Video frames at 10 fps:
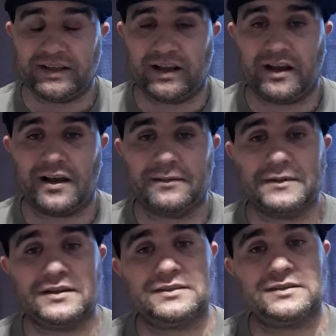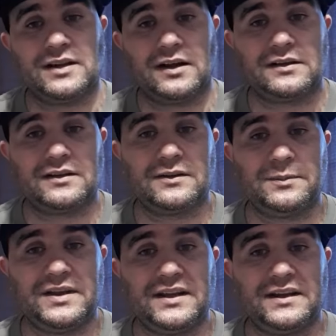I'm going to talk a little
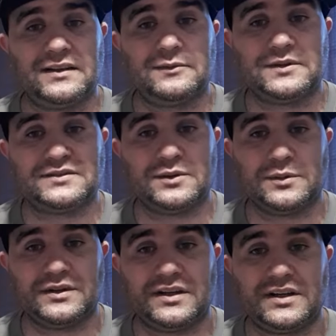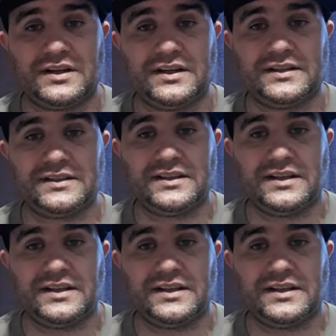bit what's going on.